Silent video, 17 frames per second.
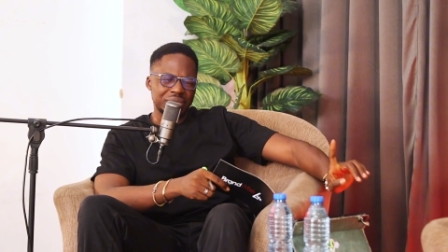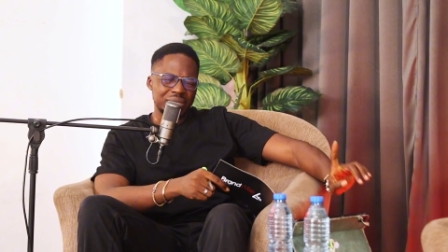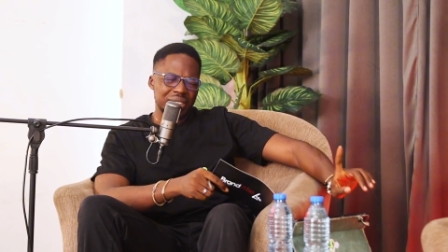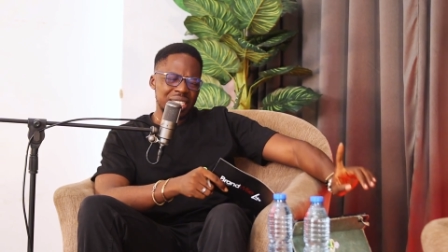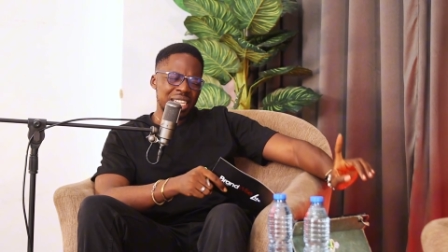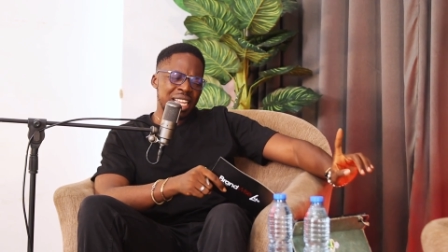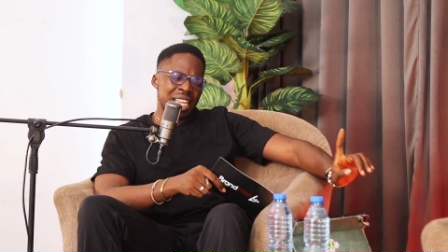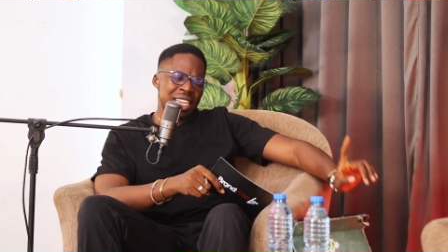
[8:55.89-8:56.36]

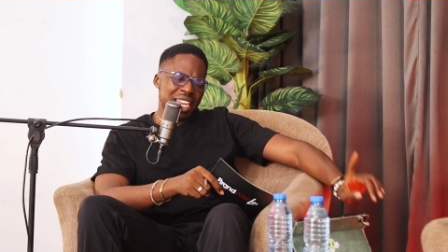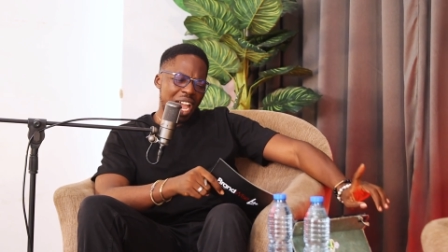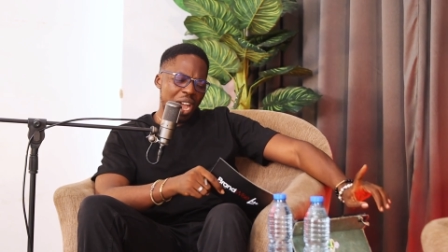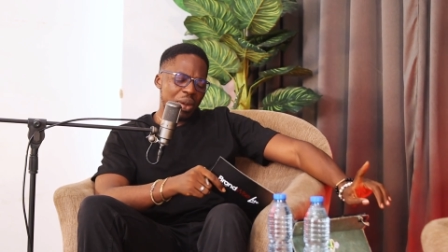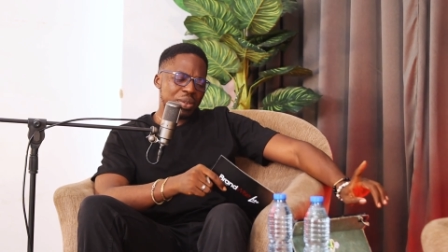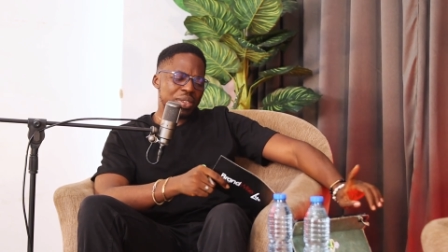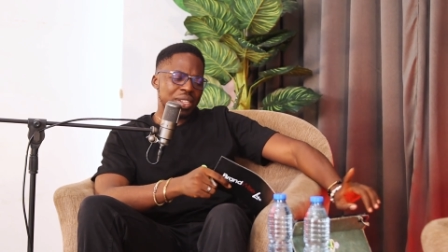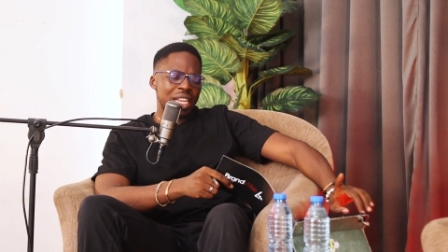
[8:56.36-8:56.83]

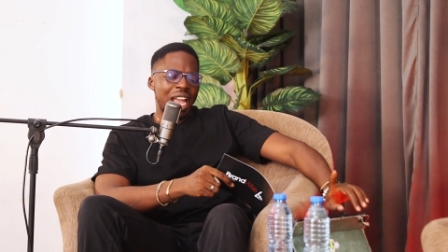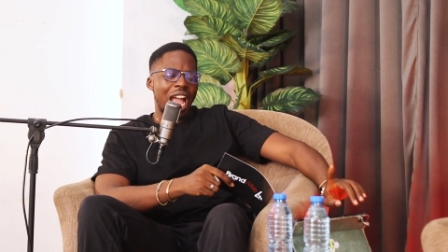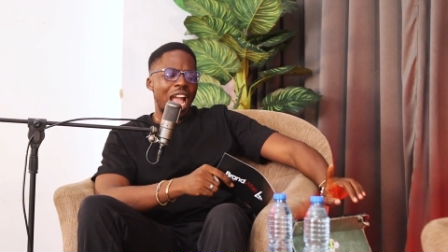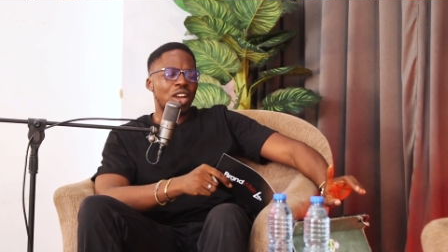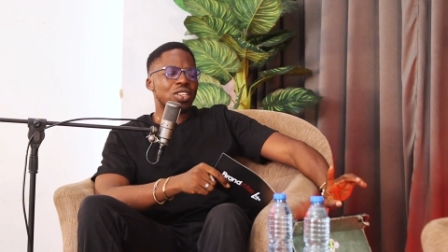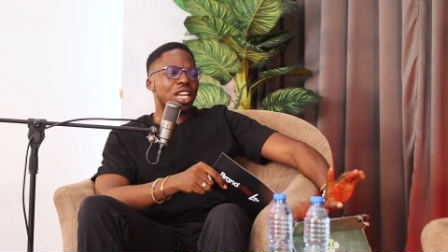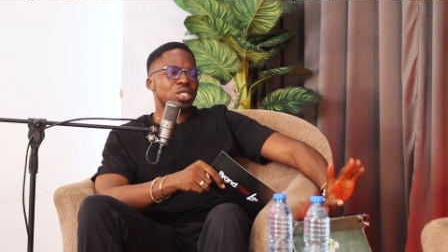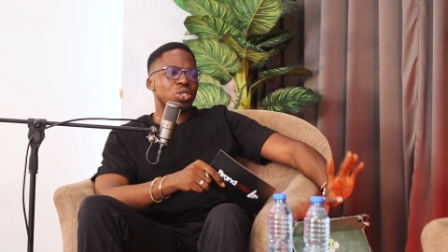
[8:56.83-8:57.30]
Now,
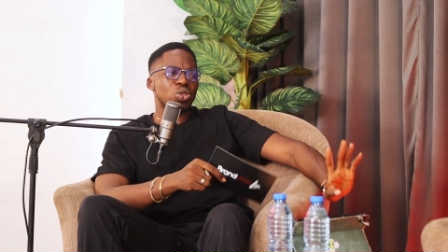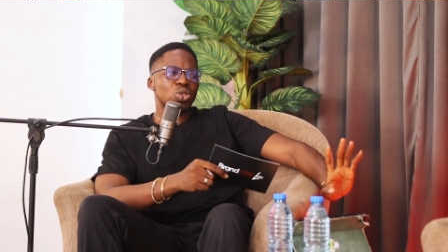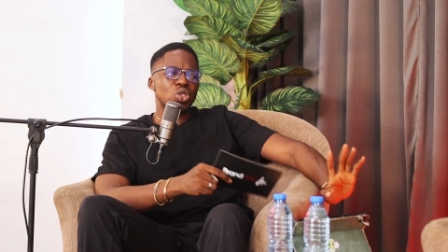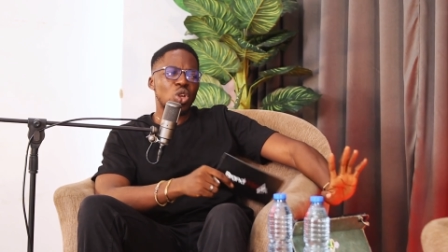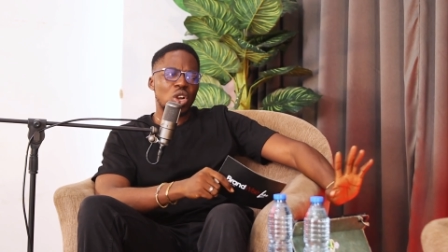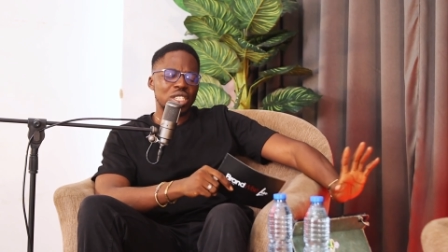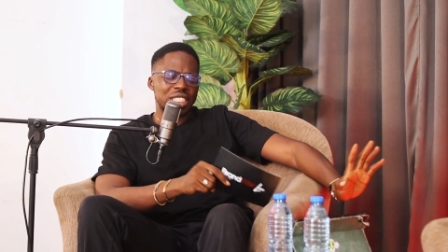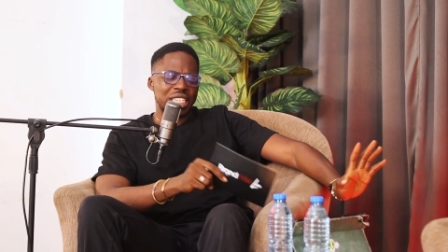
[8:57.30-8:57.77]
I
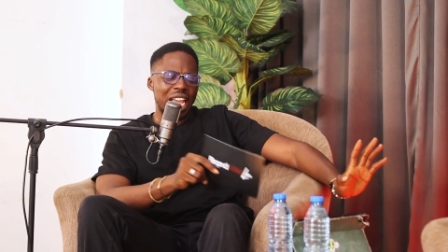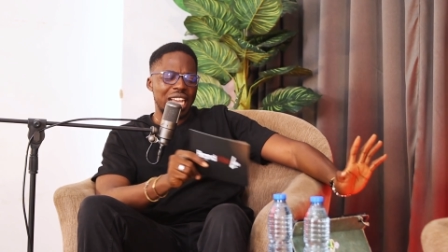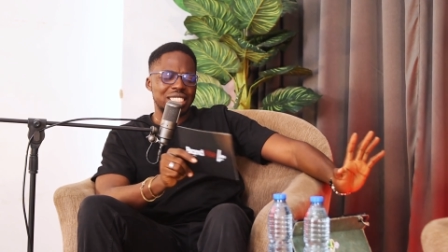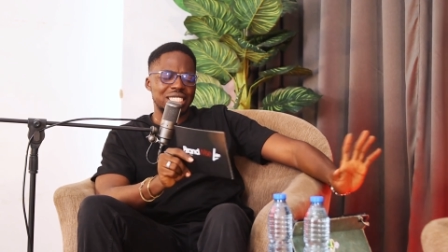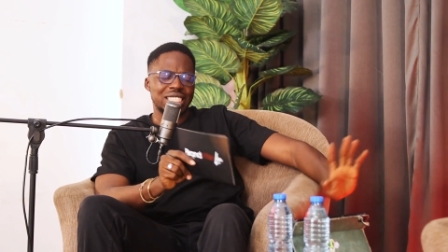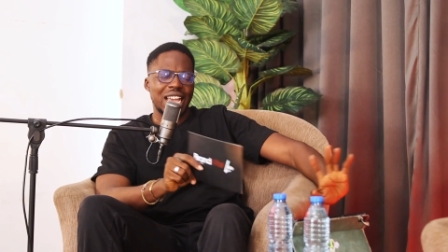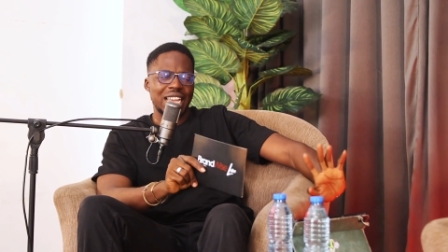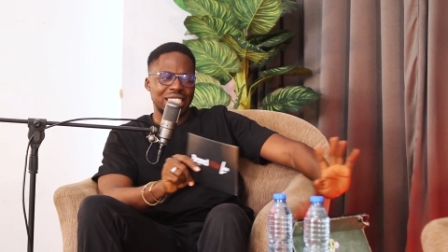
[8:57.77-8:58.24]
understood all their
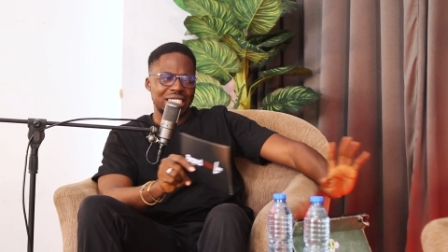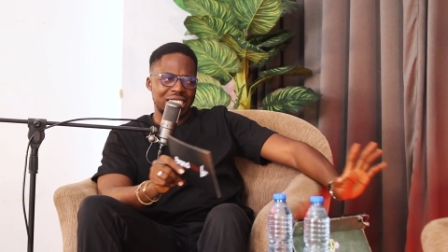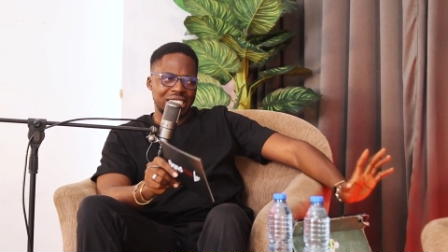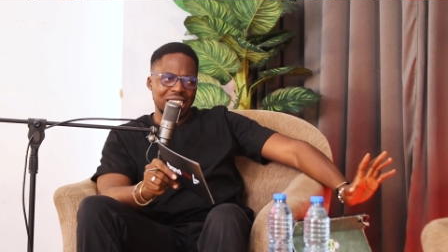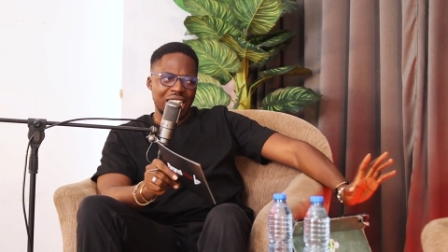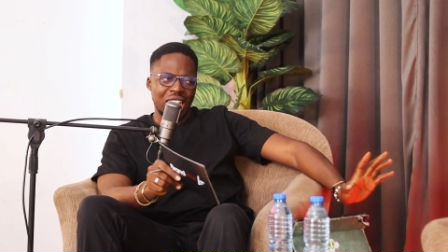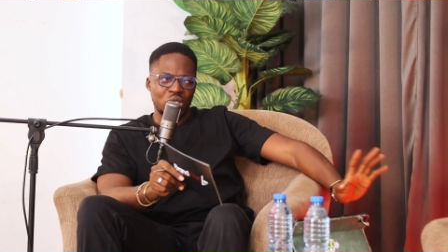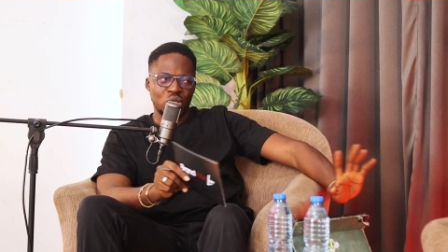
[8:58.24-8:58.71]

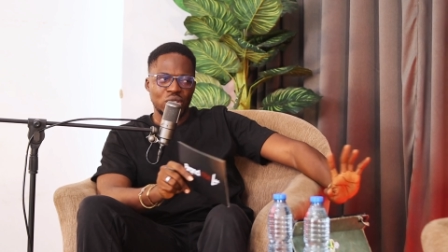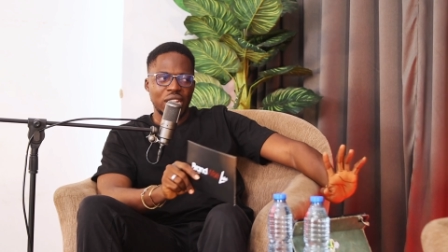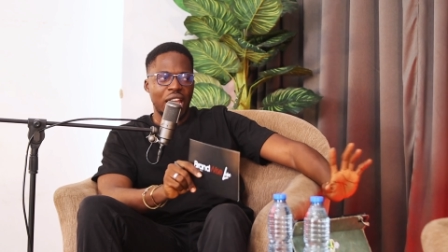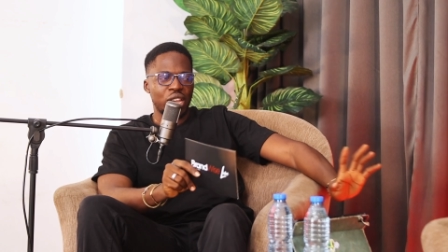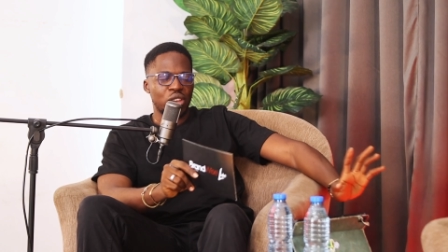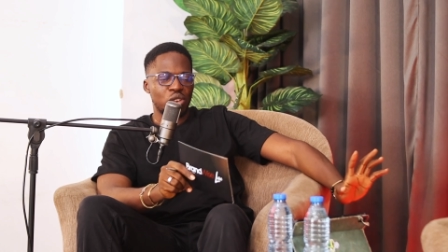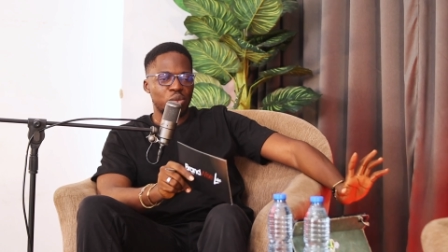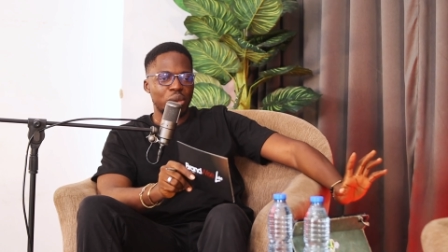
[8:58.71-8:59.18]
sides and all
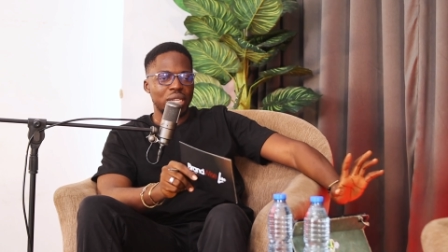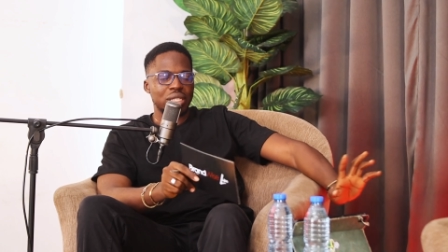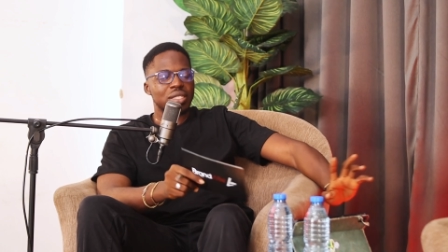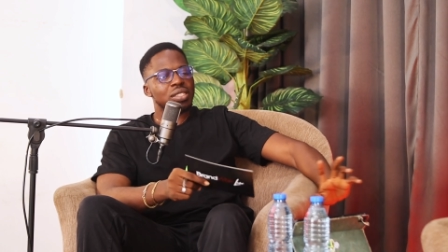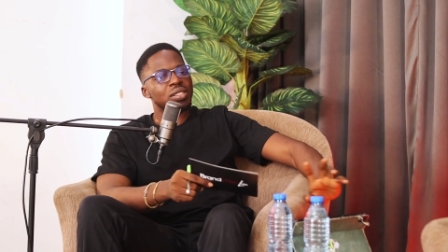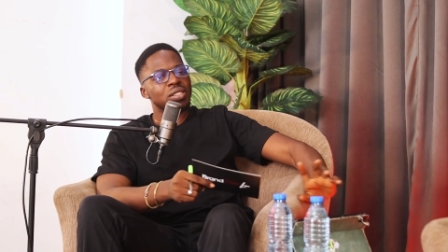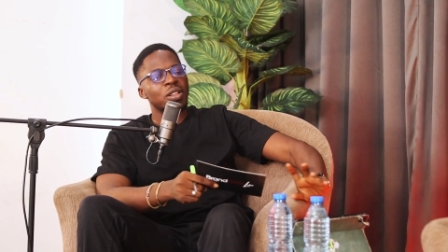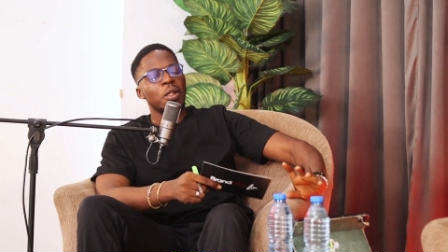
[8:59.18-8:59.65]
the
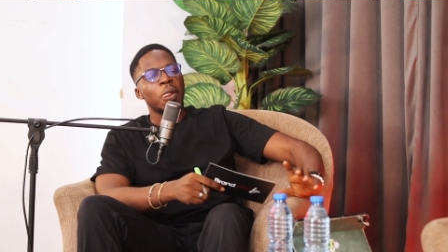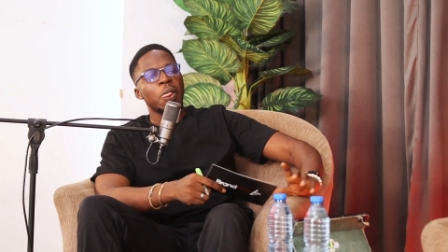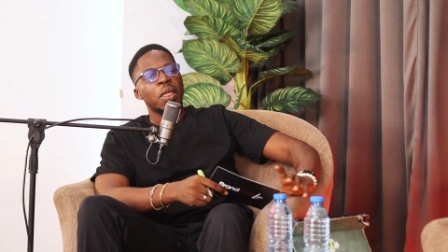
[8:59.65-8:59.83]
arguments.